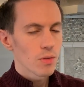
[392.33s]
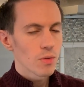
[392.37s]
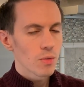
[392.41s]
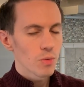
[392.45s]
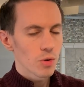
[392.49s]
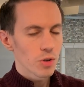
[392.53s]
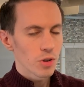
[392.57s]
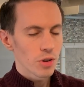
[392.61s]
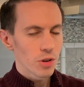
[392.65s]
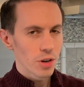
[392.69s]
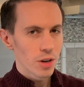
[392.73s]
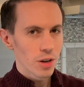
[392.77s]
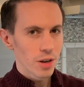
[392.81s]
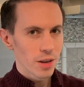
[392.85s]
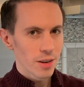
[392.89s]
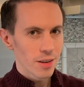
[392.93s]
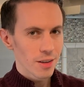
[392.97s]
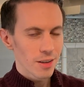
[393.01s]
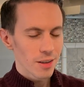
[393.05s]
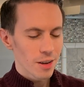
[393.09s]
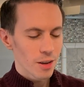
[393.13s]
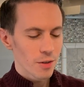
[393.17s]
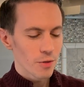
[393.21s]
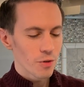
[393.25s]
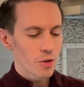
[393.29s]
Really good.
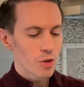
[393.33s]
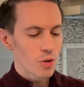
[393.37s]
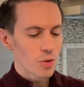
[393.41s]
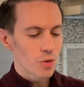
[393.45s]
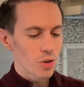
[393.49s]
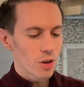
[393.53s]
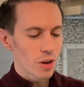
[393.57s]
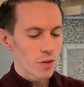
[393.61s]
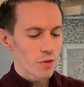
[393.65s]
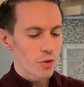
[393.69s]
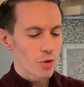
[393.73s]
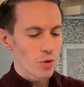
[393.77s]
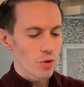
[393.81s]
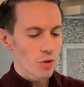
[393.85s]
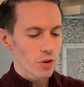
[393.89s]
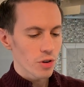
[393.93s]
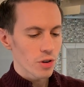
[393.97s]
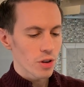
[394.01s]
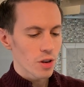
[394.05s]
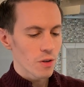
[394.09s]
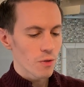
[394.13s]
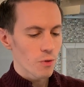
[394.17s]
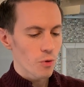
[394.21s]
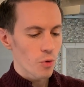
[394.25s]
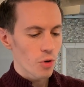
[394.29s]
If you're
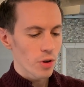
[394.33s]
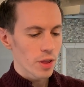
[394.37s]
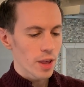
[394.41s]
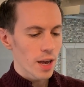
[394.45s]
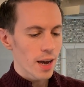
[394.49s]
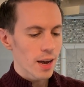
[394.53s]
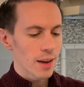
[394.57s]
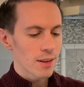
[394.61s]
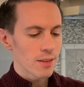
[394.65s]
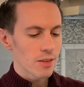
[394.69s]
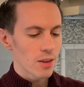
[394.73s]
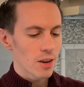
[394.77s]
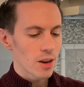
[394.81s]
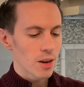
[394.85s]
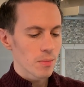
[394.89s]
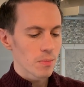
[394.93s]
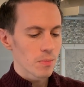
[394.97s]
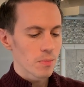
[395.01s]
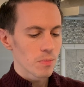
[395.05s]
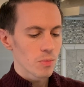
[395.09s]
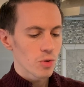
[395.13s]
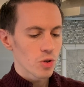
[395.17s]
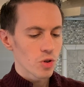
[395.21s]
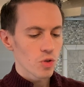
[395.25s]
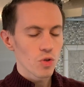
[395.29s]
looking for that
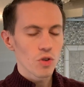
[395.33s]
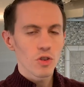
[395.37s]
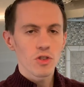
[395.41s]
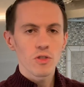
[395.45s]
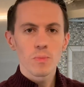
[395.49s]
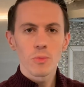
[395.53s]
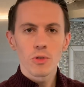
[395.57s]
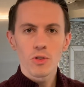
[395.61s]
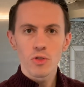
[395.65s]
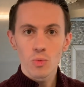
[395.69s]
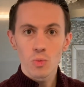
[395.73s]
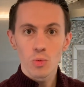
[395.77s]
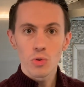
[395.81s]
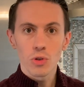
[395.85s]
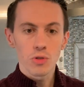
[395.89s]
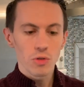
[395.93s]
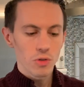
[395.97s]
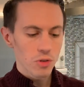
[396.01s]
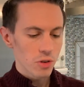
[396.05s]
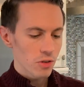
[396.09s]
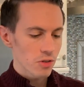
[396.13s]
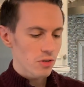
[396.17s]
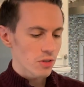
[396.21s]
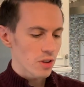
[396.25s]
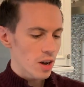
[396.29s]
Christmas
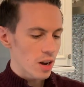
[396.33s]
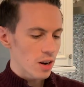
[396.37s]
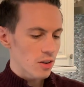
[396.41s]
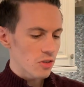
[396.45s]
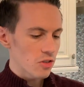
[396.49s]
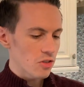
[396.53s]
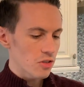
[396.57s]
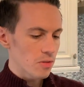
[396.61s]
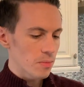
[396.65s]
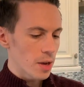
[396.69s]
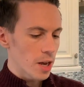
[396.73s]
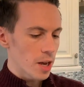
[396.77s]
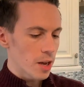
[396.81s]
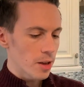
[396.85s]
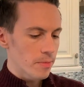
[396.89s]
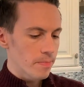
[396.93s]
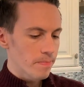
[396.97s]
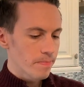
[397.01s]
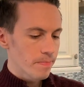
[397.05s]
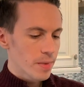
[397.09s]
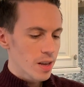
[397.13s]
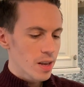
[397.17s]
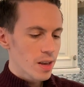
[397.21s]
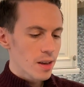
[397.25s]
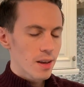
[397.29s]
Wilderness Lodge smell,
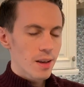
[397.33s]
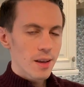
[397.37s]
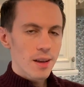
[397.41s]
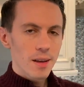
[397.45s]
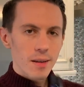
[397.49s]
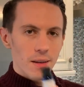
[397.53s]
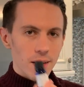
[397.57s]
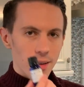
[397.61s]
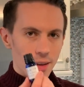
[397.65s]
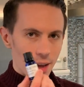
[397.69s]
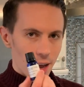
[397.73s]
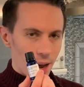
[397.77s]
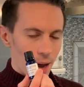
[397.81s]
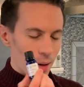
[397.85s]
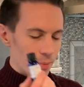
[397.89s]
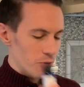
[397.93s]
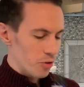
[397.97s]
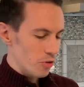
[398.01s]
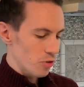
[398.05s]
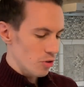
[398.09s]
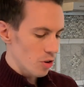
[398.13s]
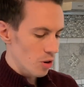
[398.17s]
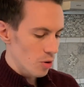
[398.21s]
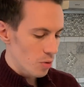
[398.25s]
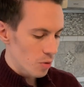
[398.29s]

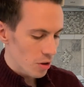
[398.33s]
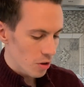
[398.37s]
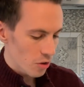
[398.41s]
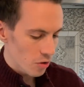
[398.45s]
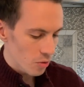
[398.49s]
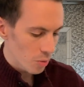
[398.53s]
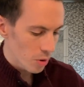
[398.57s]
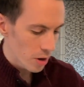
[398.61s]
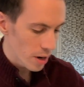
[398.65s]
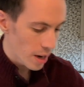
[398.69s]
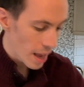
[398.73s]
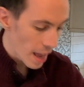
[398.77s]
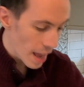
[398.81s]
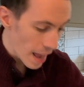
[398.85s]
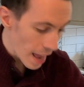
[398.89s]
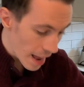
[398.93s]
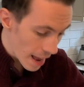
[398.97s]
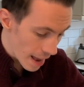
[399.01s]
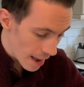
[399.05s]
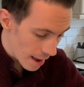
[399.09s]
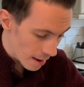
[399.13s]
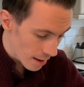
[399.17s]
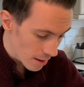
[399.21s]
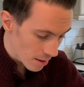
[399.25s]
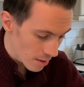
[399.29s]
absolutely go with this one.
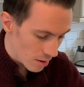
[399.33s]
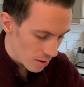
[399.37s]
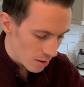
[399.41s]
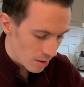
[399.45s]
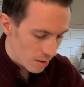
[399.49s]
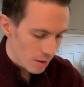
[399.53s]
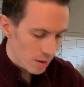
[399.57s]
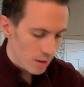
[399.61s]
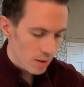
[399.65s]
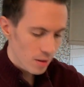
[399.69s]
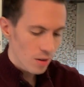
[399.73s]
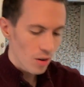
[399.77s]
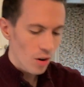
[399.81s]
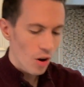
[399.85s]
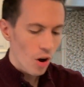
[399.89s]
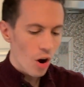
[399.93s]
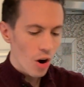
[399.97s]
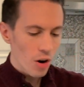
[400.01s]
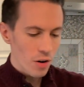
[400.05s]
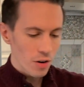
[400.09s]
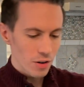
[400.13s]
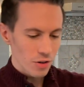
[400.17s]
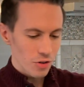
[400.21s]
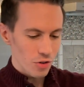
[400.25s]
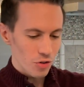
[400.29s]
And
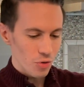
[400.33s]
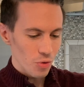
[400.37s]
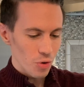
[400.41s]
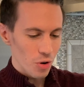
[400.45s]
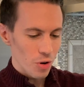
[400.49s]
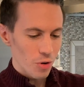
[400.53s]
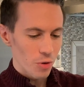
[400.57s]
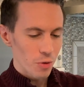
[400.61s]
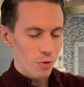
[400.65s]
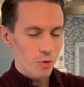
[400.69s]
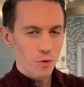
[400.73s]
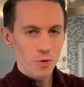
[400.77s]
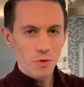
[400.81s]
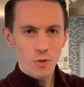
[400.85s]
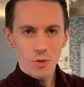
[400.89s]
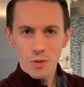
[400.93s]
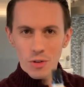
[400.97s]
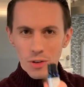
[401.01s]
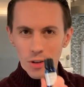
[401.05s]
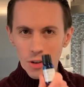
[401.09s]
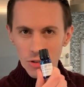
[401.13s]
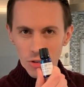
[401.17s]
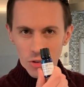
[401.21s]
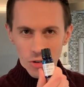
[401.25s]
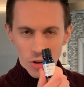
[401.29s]
Orange Grove
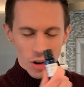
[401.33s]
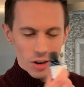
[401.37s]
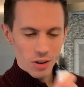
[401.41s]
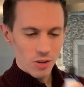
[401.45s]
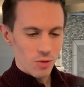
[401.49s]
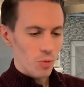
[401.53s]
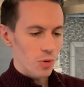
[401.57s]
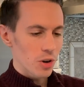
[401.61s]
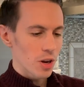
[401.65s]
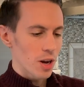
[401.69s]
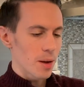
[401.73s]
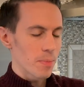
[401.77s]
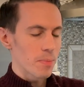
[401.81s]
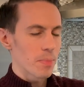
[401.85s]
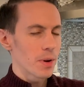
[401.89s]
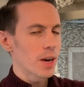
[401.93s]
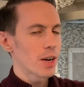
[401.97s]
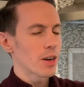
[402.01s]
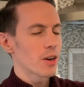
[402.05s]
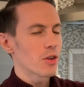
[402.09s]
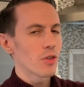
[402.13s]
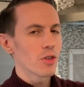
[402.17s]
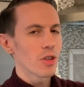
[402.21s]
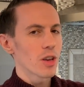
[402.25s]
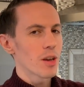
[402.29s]
is our next one up, and I
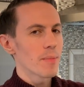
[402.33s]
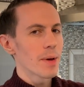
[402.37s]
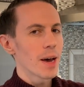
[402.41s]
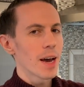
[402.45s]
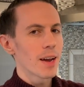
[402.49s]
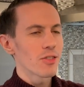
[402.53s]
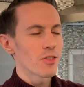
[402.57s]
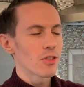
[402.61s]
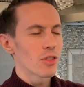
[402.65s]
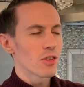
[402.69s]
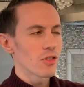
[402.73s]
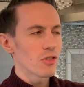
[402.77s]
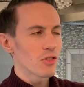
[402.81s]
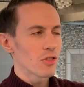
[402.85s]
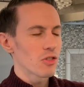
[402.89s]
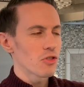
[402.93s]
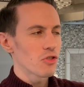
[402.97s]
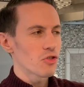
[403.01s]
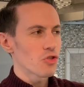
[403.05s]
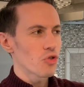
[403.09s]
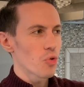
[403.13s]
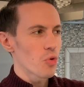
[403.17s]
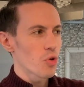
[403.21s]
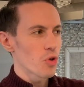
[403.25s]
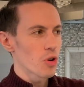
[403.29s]
can only imagine this is
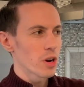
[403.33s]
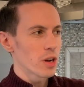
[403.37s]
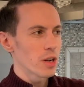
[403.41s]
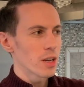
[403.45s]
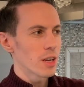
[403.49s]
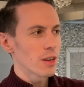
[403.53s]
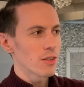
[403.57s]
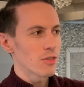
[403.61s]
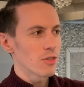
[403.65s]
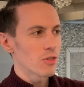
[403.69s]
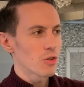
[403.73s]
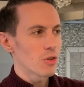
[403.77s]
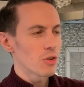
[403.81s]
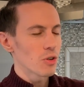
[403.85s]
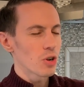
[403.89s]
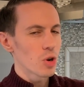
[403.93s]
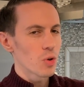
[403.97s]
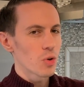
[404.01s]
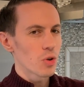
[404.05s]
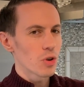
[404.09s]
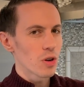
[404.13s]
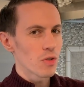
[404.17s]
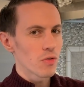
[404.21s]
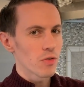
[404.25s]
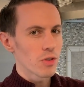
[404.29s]
Soarin' as you're
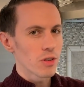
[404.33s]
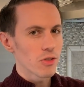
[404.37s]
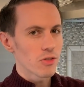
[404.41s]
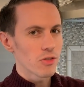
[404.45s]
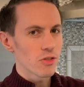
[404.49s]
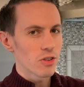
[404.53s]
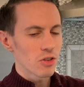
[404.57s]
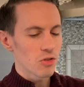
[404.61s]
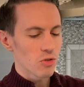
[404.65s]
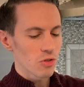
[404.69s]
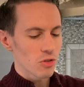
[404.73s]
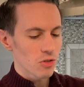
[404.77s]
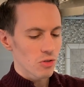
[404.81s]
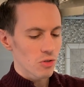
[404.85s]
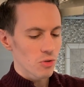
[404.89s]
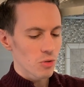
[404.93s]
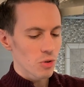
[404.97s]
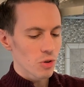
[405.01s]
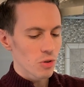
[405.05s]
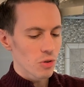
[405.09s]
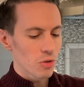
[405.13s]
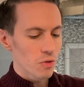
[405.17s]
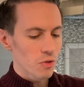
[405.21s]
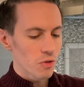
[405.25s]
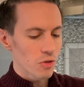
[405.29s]
going over the citrus
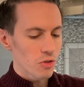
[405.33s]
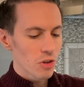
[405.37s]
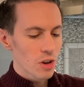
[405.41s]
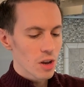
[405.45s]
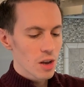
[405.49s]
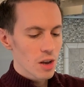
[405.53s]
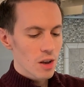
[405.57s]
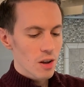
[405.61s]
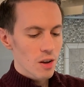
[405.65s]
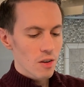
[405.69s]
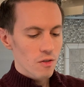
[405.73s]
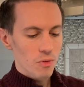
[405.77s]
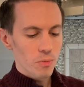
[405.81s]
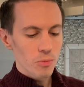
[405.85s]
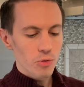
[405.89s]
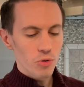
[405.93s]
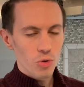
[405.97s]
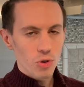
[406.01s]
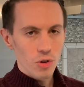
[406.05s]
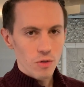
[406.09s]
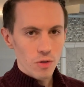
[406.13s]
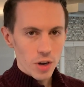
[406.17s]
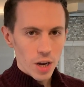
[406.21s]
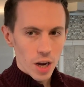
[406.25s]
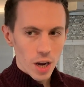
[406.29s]
groves from
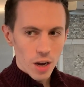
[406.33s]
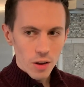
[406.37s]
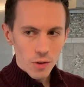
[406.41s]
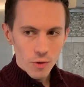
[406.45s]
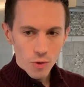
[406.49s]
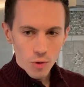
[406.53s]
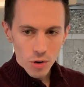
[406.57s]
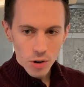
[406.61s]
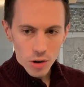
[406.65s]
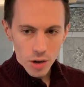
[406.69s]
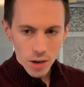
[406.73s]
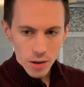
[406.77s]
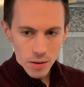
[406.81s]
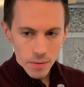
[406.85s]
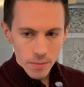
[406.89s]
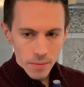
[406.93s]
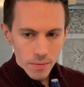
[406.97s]
Soarin' over California.